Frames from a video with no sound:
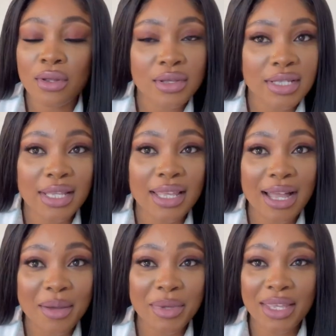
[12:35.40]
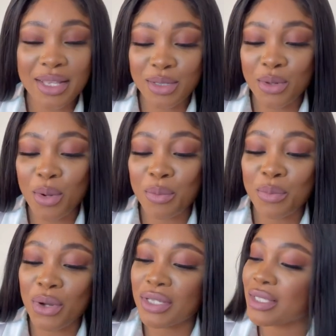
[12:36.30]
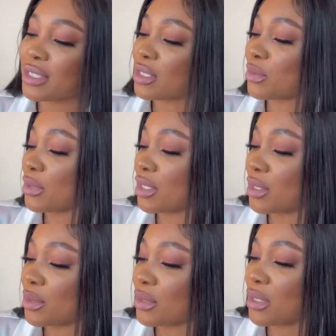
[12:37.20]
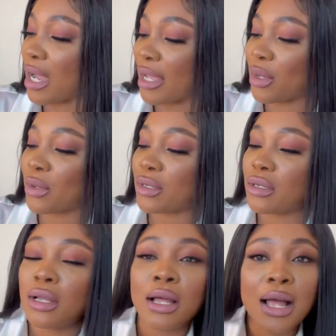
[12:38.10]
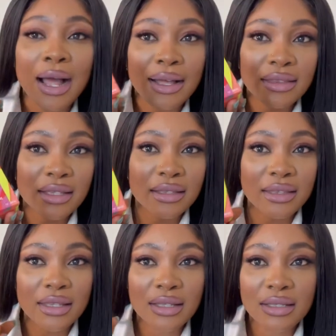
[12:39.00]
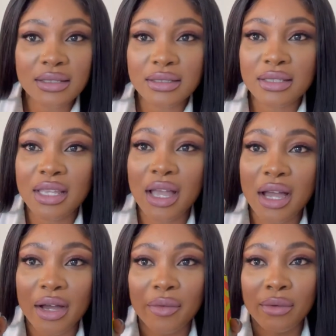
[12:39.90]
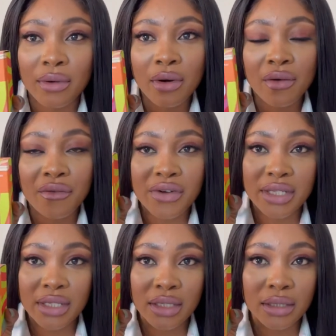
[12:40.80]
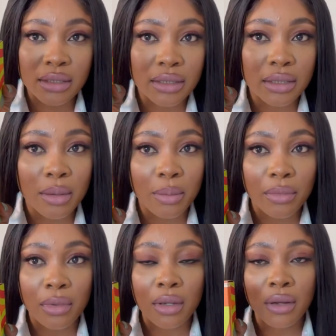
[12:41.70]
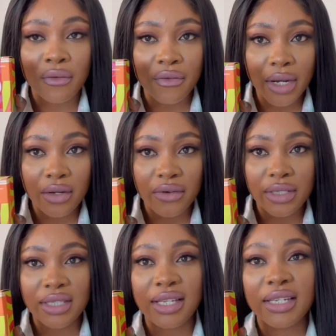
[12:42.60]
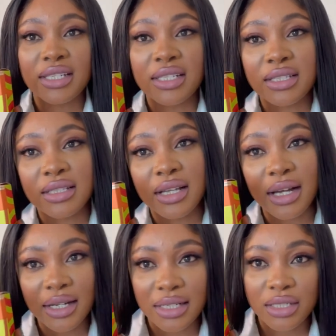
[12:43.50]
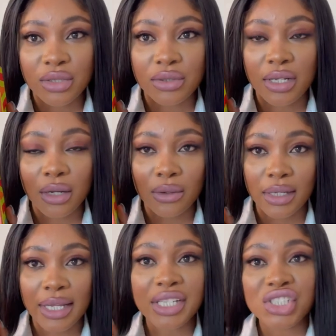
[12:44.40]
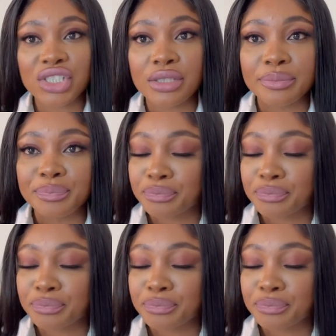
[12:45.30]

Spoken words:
See, I'm here to unbox this with you. So I think this is their recent fragrance that they just added to their collection.